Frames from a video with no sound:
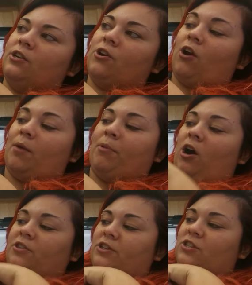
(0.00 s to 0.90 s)
your
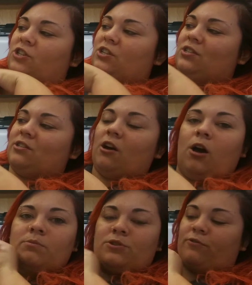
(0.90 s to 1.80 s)
hypothesis,
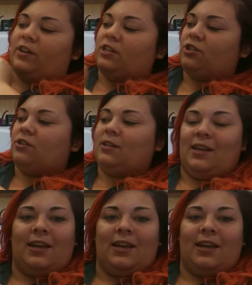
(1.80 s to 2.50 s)
observation,